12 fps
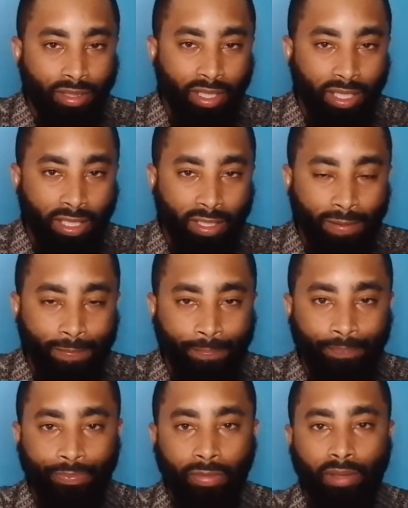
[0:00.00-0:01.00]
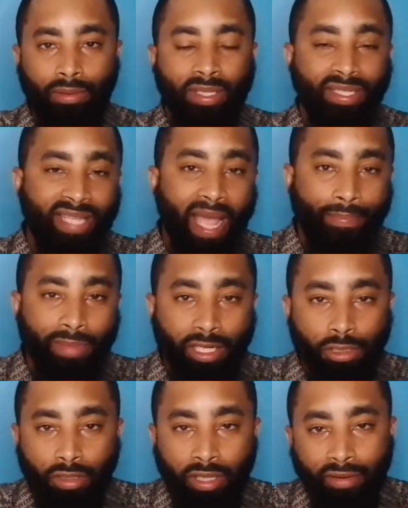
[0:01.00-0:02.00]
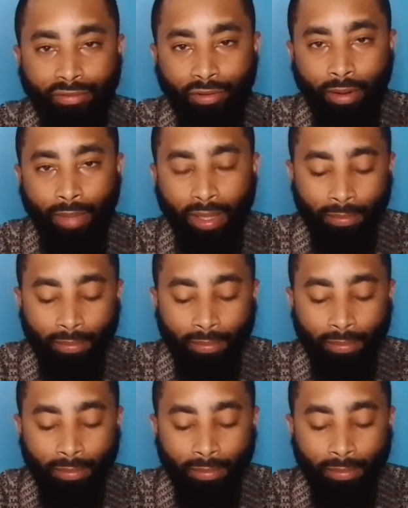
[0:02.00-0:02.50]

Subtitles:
the sap that you get from it.